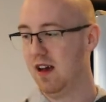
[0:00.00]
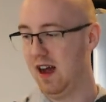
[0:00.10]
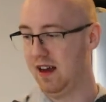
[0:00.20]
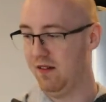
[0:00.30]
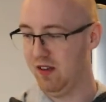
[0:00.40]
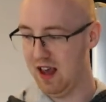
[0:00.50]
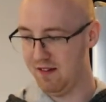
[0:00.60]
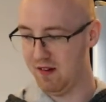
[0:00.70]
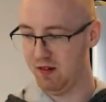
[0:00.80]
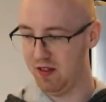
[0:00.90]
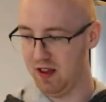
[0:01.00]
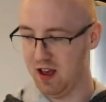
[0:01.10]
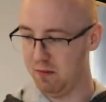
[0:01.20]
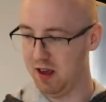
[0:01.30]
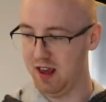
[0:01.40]
I definitely have everything
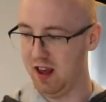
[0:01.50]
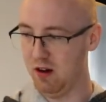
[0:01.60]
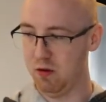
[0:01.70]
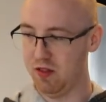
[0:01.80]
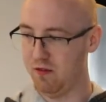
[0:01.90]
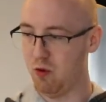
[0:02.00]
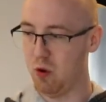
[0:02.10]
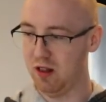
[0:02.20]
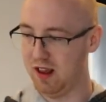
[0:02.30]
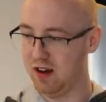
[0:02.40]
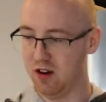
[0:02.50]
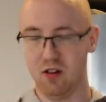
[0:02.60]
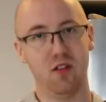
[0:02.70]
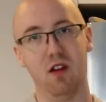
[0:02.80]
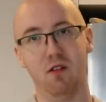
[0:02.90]
coming here with the 4
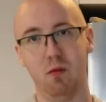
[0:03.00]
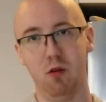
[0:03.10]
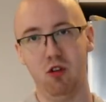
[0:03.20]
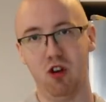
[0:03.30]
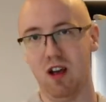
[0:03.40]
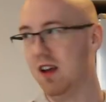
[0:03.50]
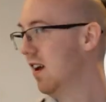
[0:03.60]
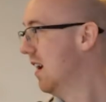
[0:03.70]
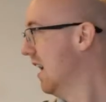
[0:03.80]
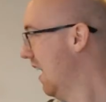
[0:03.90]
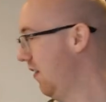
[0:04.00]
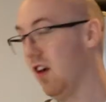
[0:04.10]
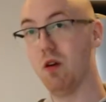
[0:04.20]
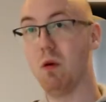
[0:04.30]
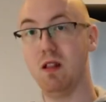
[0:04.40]
liters of kombucha and the
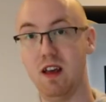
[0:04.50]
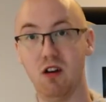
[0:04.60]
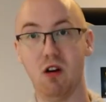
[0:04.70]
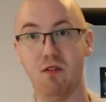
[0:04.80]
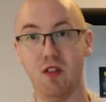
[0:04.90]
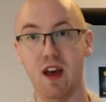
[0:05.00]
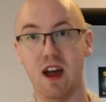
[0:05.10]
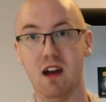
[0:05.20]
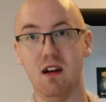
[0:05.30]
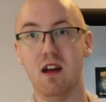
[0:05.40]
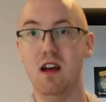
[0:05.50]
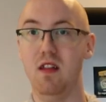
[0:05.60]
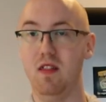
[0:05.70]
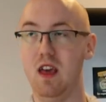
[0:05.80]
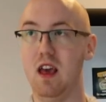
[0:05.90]
other 1 liter over there.
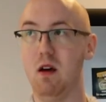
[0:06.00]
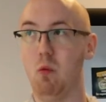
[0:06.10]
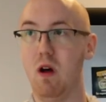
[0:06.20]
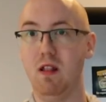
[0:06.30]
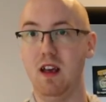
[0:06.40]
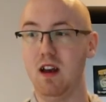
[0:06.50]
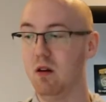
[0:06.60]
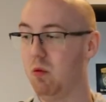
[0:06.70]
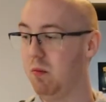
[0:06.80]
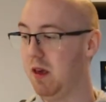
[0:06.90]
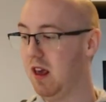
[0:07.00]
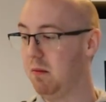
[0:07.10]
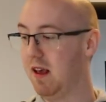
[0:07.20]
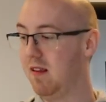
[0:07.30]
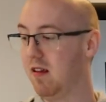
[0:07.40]
The 1 liter will be
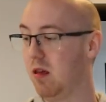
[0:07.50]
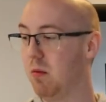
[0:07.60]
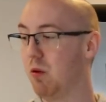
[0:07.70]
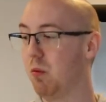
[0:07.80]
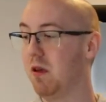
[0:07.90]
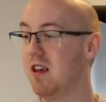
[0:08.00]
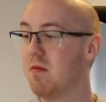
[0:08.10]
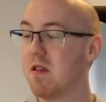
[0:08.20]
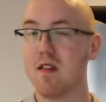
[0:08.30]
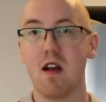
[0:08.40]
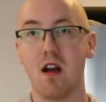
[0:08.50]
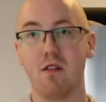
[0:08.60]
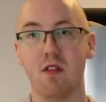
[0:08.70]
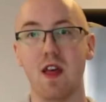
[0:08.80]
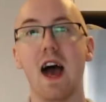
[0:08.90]
basically my replacement starter
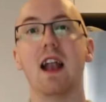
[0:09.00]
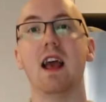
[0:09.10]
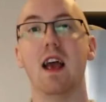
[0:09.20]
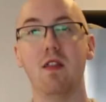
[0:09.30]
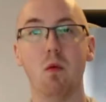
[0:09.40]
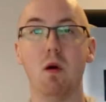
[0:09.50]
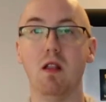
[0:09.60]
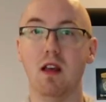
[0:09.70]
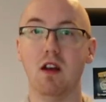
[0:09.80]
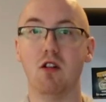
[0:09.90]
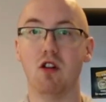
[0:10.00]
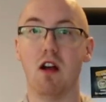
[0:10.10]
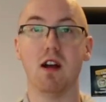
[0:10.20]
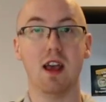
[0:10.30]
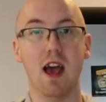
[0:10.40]
for that and the 1 liter
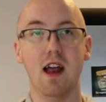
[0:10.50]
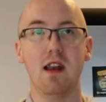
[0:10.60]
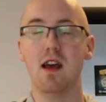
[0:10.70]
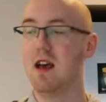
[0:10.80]
jar again.